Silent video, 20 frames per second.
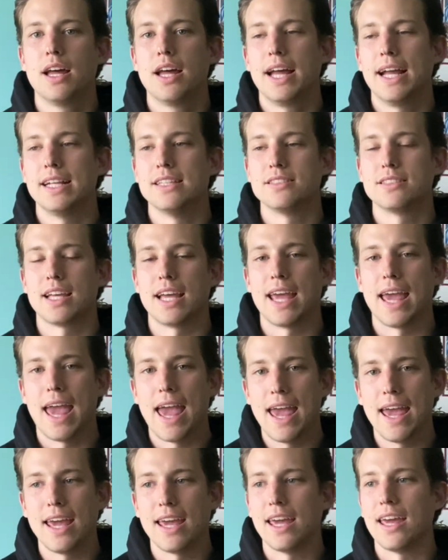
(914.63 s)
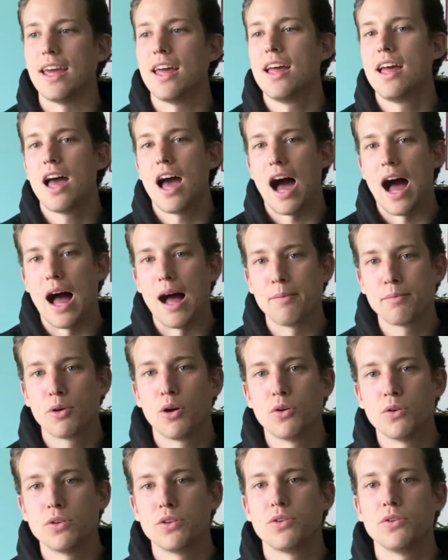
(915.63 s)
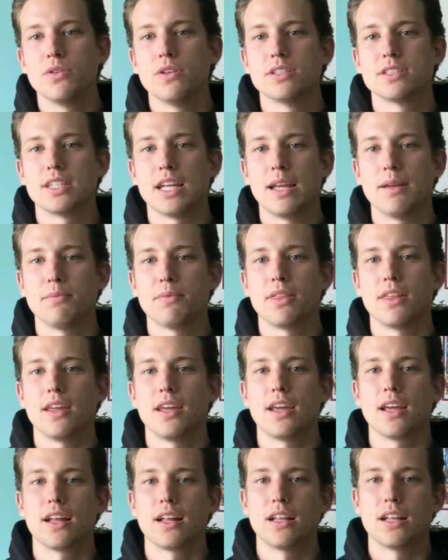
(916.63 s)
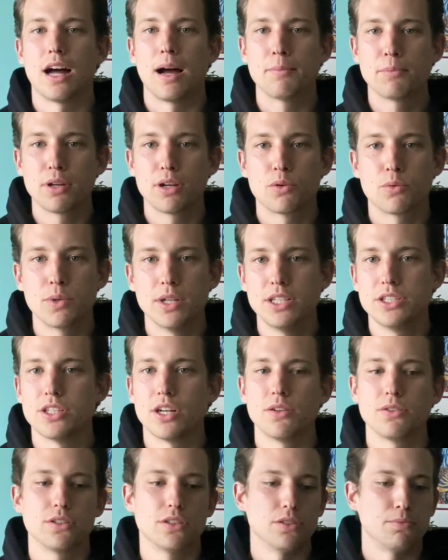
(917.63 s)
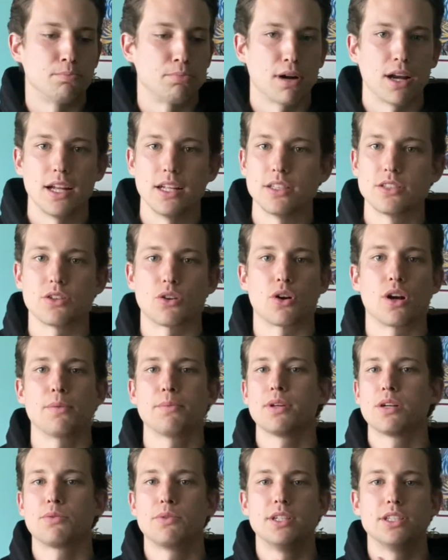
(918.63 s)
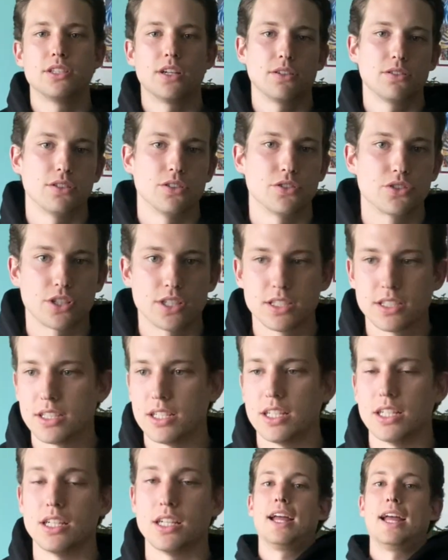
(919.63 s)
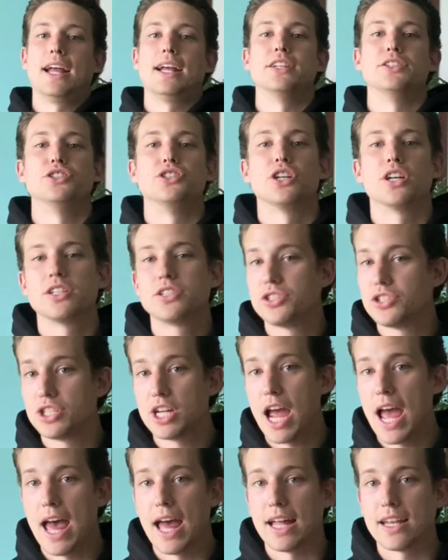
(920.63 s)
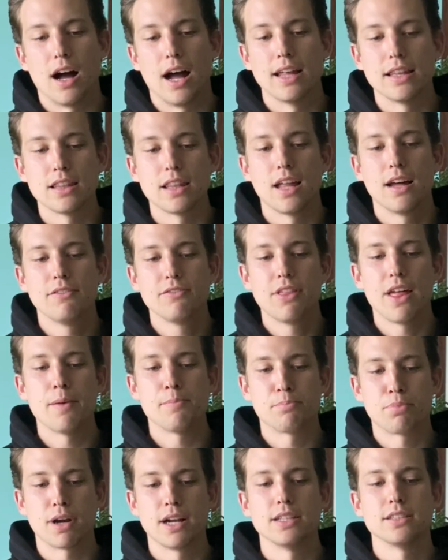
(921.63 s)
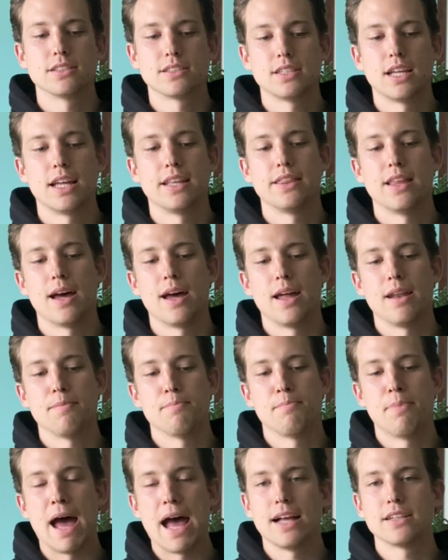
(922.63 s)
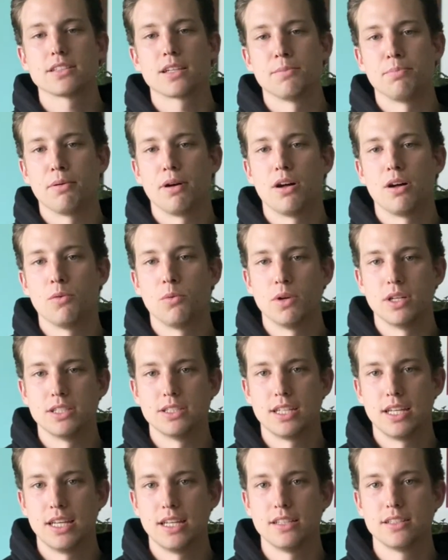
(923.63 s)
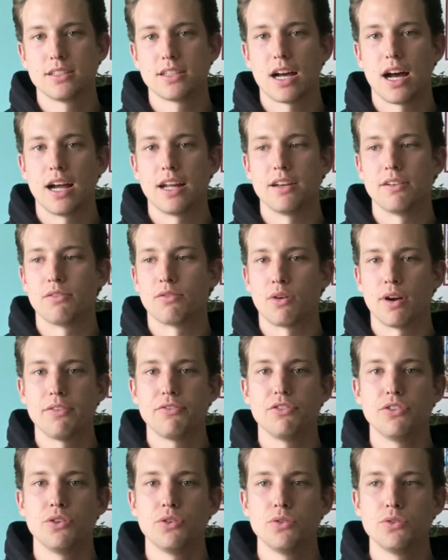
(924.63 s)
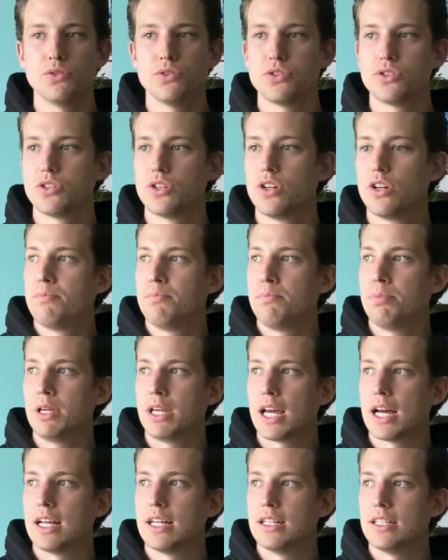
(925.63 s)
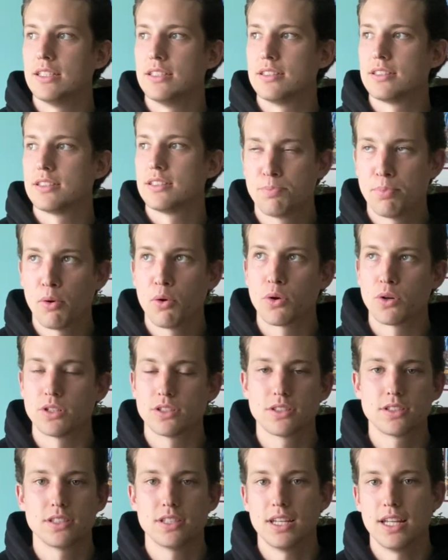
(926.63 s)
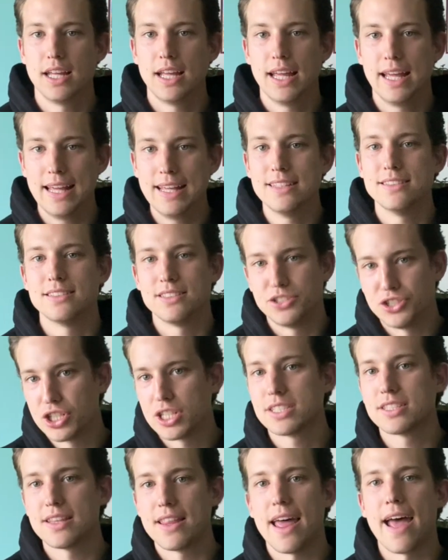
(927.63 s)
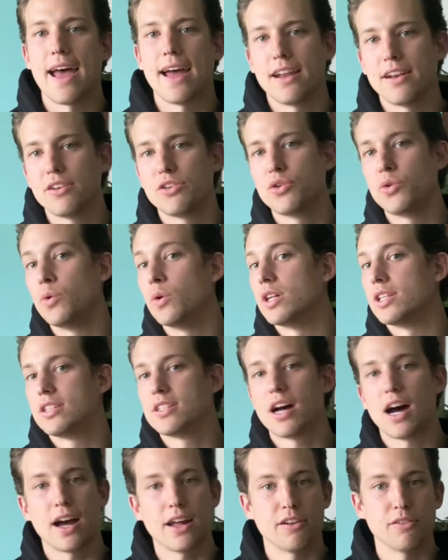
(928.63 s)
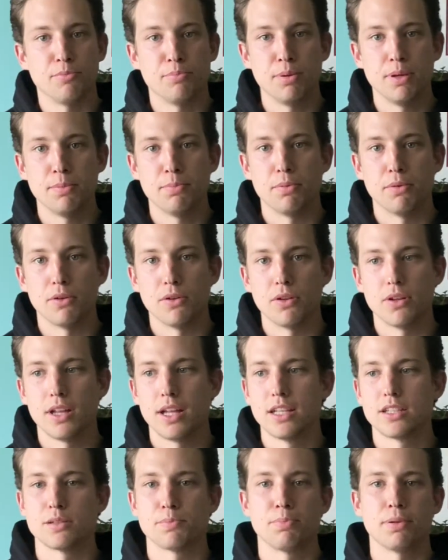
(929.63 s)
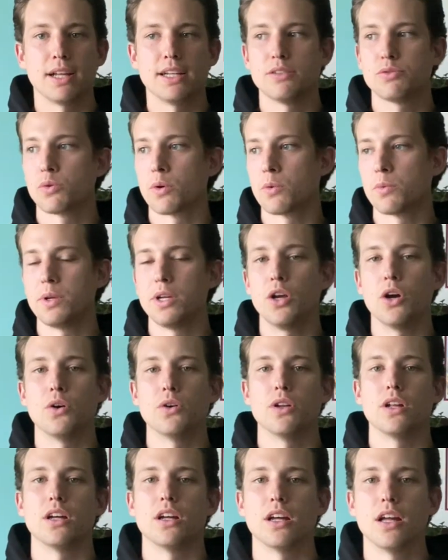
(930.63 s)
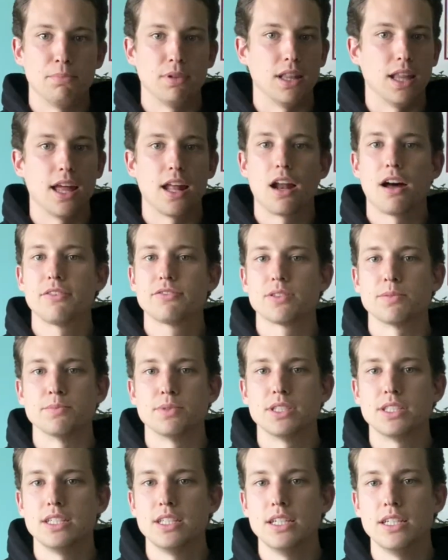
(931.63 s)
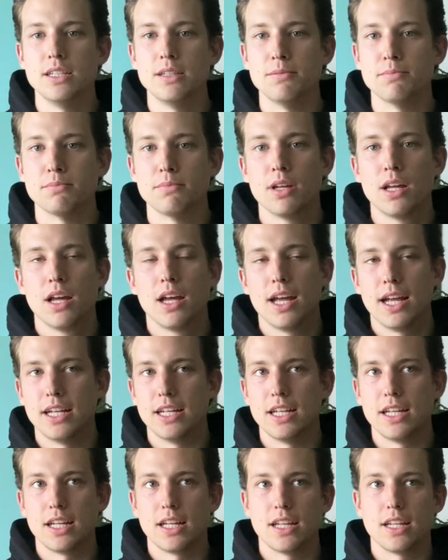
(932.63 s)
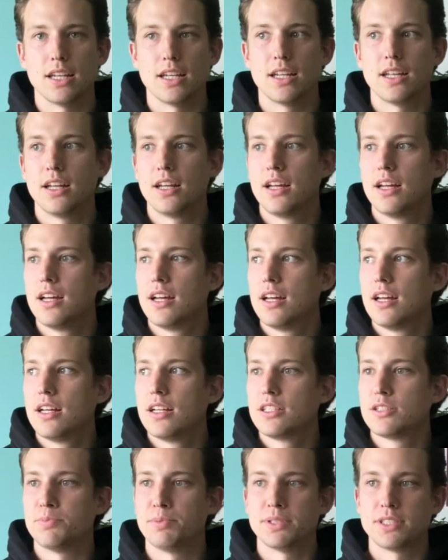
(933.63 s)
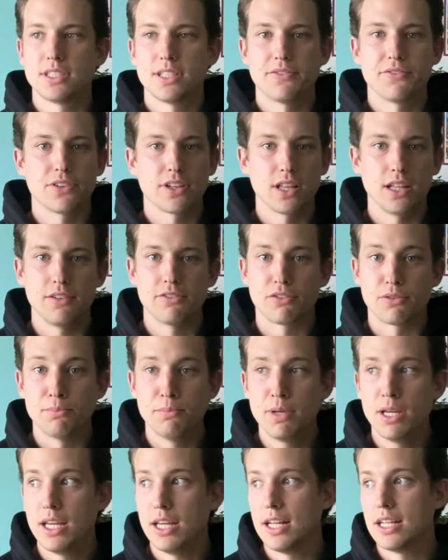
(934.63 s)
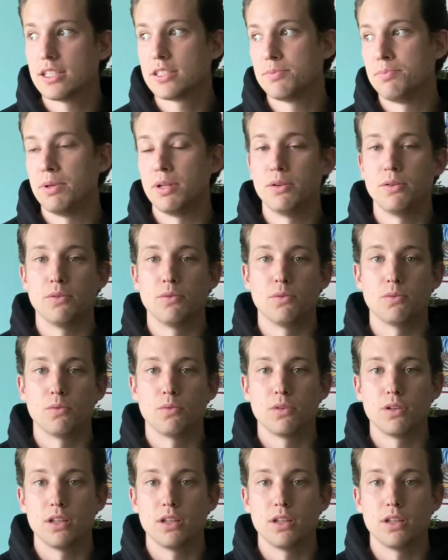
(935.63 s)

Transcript: and say, hey, I'm going through the same thing. I'm gonna reach out to Brent, or I'm gonna reach out to Tristan and just chat. I love that Brent said that basketball was his kind of refuge, because sports is just that to a ton of people. It's a place where we go to let off some steam. And specifically for me, it's been,